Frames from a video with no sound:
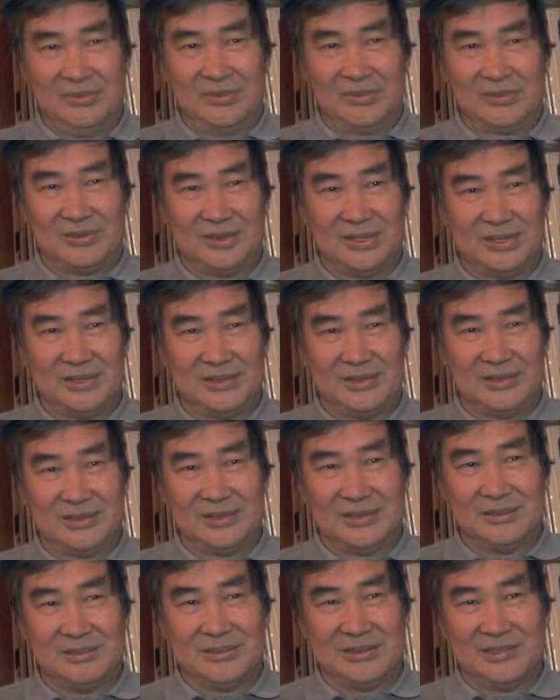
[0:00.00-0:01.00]
3 o'clock in
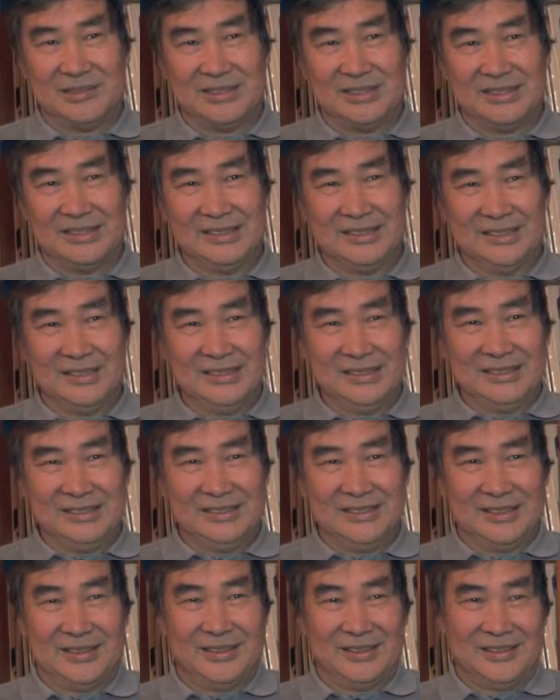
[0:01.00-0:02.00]
the morning
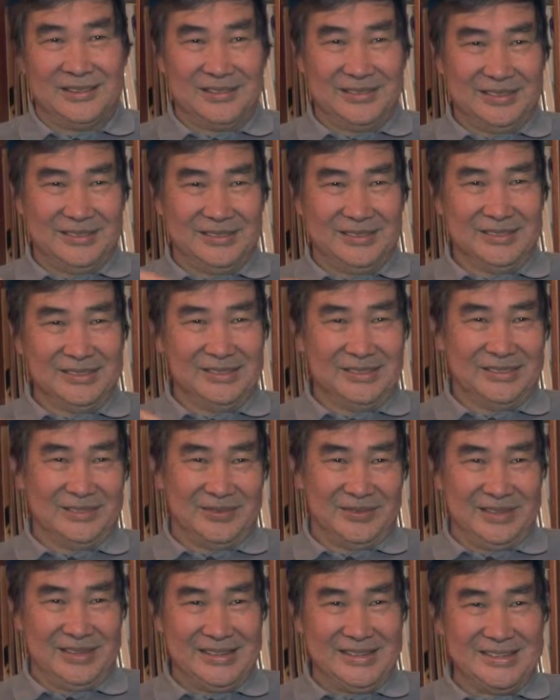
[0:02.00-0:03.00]
with a whole kind
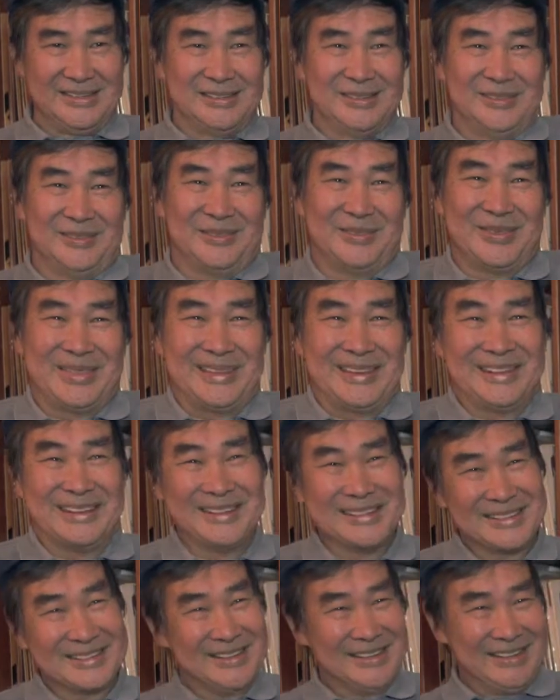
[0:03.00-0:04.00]
of list of
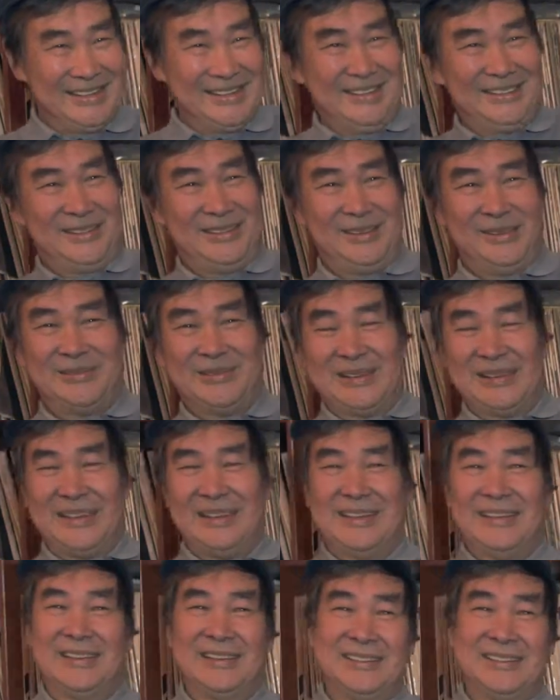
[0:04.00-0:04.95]
things that you want to hear.